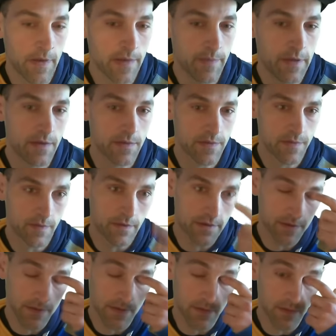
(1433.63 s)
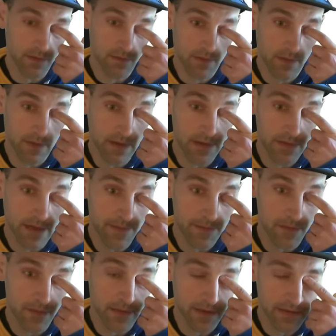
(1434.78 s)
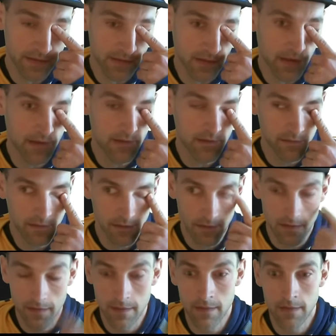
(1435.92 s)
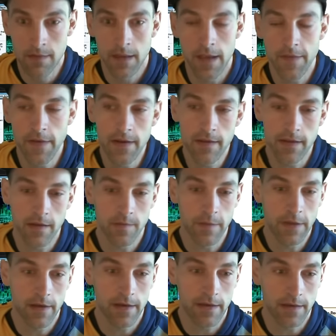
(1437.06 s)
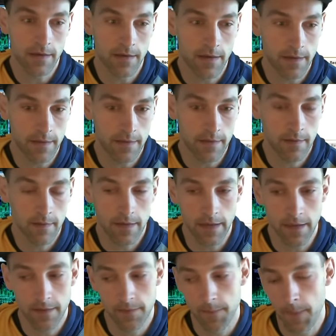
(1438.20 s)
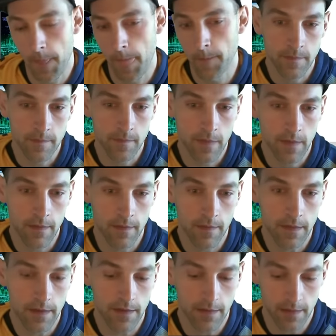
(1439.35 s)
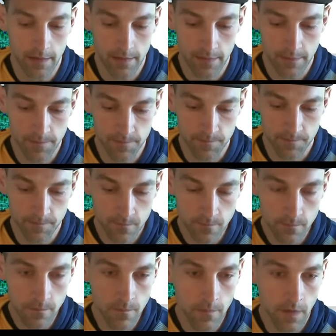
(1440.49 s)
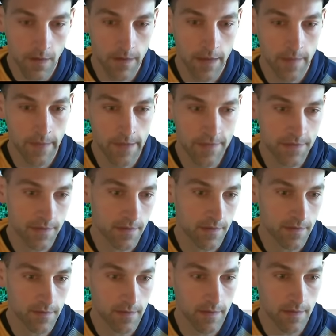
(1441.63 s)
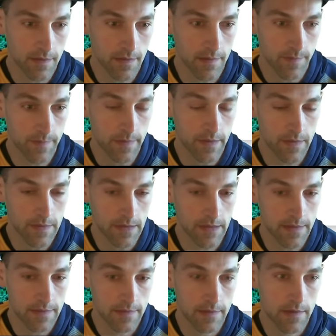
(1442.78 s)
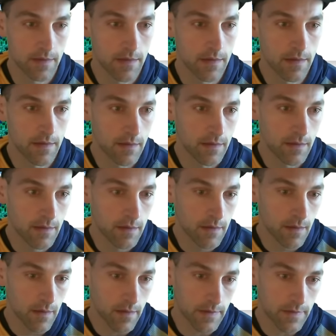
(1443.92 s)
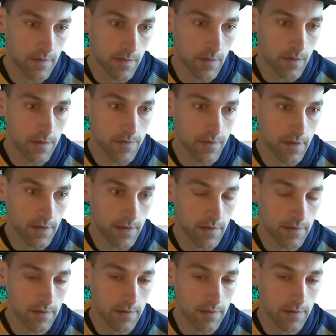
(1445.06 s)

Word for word: be useful. I just don't think it's absolutely necessary. If anything, you'd be cutting on like the uh, Archaeomancer or the bigger slots. All right, so we're on the draw.